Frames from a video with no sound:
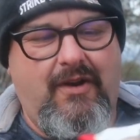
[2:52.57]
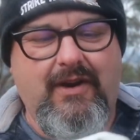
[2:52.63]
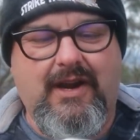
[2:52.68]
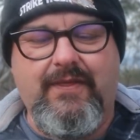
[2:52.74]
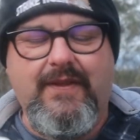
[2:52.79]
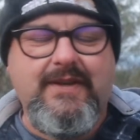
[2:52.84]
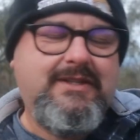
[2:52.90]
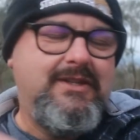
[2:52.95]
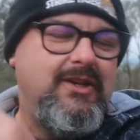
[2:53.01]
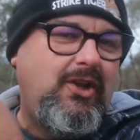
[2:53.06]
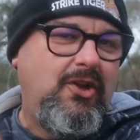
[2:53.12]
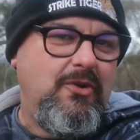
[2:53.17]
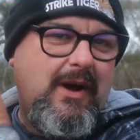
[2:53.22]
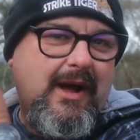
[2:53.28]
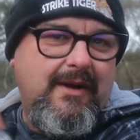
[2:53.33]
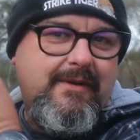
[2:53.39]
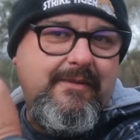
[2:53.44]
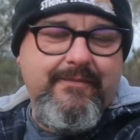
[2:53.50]
I reckon this is a
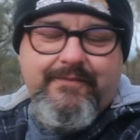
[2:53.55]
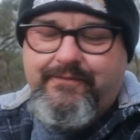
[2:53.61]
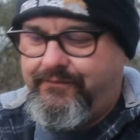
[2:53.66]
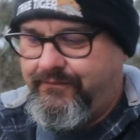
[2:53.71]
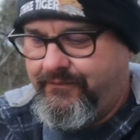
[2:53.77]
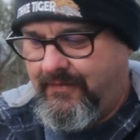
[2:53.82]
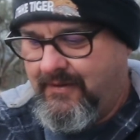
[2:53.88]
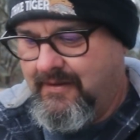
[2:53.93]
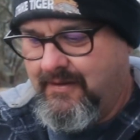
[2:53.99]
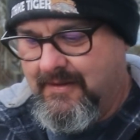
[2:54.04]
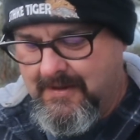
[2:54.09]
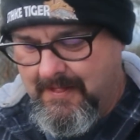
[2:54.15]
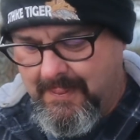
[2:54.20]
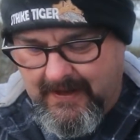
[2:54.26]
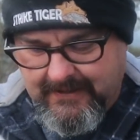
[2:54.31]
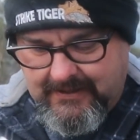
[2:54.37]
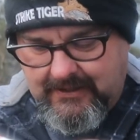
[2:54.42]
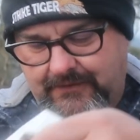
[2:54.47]
lure.
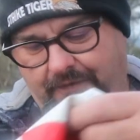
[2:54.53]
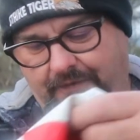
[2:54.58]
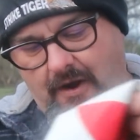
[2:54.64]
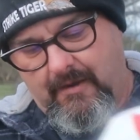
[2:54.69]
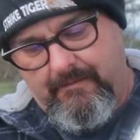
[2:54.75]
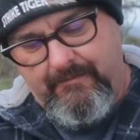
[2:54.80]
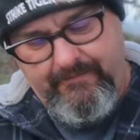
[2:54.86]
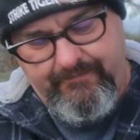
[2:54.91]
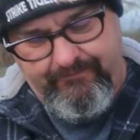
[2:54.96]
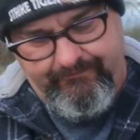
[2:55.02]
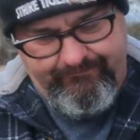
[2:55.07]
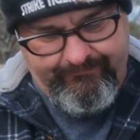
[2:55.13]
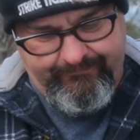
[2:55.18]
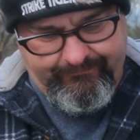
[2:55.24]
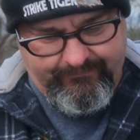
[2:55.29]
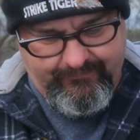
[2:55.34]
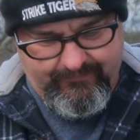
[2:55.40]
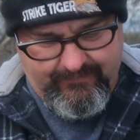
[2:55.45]
This is from
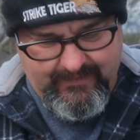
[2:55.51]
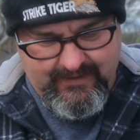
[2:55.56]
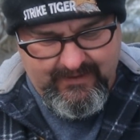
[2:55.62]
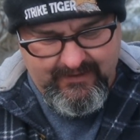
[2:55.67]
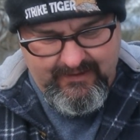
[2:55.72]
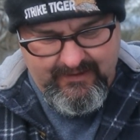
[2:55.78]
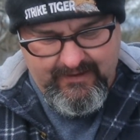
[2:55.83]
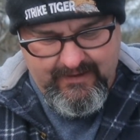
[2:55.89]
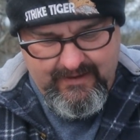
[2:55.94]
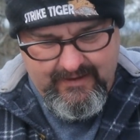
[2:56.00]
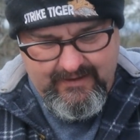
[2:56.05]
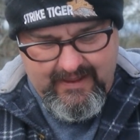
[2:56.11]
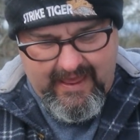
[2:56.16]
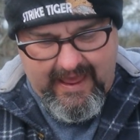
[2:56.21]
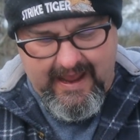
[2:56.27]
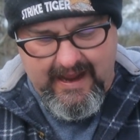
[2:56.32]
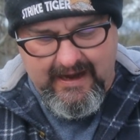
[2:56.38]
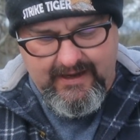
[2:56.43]

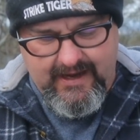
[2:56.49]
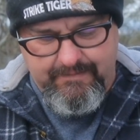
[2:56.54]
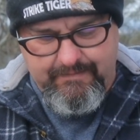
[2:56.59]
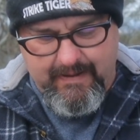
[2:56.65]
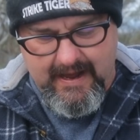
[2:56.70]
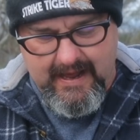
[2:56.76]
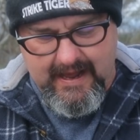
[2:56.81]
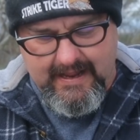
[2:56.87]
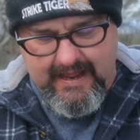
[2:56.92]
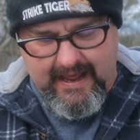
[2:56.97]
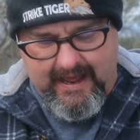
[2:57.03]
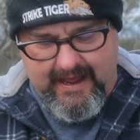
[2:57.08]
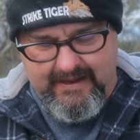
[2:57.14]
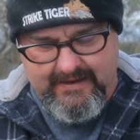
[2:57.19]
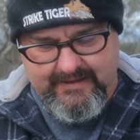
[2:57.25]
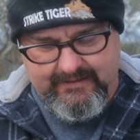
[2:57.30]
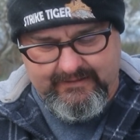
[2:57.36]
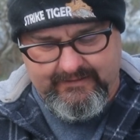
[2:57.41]
Andy
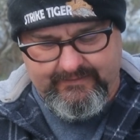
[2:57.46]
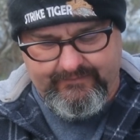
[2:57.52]
Parker.